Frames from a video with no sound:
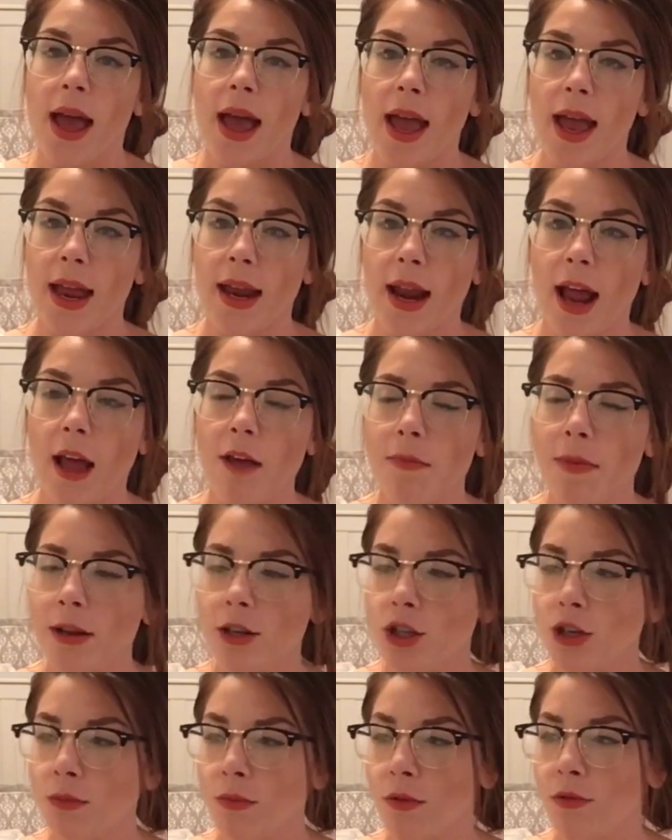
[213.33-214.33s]
and I
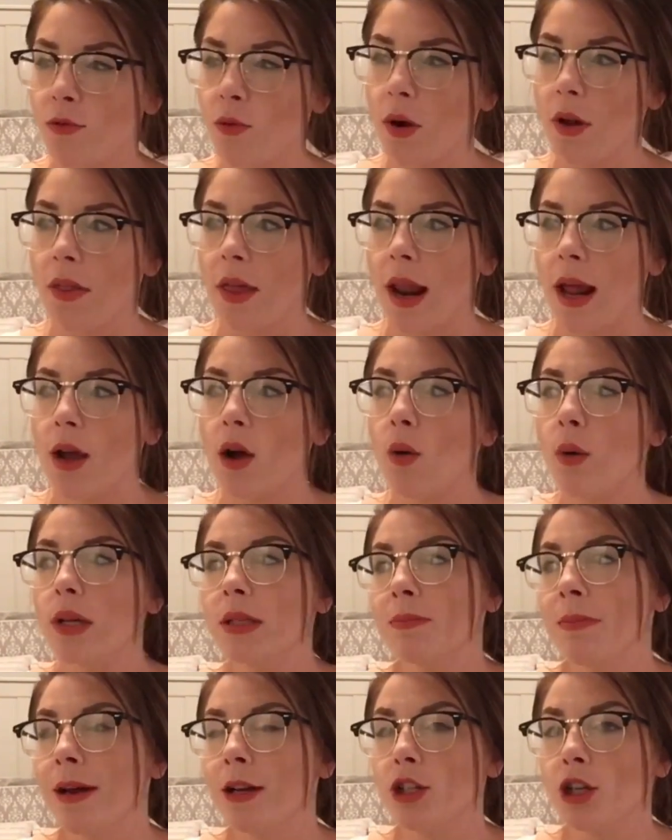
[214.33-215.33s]
mentioned before that I
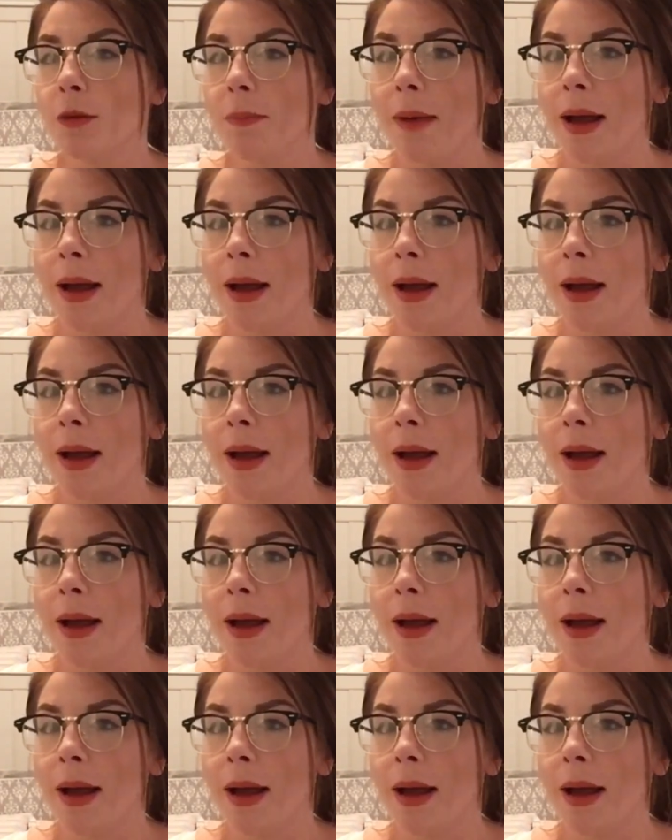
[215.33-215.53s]
always measure